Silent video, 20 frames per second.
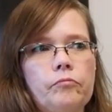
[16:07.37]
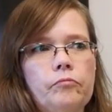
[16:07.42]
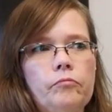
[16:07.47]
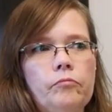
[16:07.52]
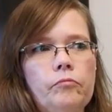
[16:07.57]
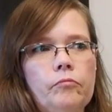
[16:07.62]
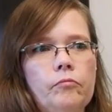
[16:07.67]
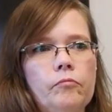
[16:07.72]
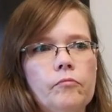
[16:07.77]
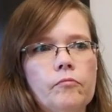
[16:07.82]

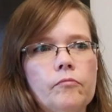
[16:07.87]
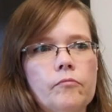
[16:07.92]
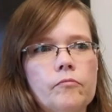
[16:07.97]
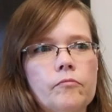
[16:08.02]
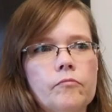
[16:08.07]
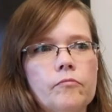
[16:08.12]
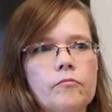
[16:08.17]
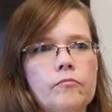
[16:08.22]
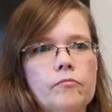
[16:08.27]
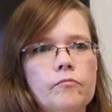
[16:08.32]

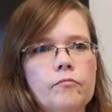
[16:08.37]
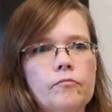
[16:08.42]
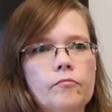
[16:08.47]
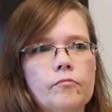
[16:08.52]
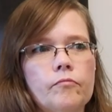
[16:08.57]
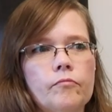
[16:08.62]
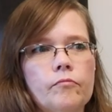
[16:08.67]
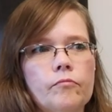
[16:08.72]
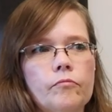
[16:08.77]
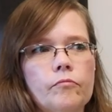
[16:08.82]

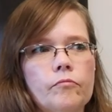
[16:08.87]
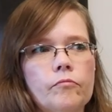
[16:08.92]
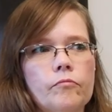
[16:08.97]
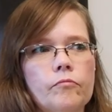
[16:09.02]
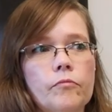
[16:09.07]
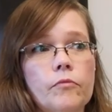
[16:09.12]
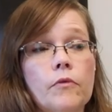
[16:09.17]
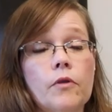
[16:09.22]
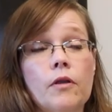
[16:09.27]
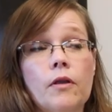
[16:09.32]

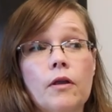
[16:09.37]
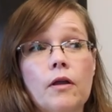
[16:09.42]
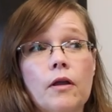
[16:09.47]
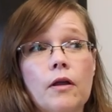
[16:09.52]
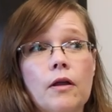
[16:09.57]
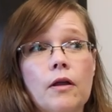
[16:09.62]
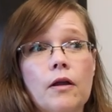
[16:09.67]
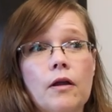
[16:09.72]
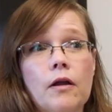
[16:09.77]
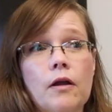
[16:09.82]

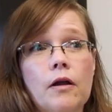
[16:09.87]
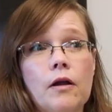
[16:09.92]
(not speaking)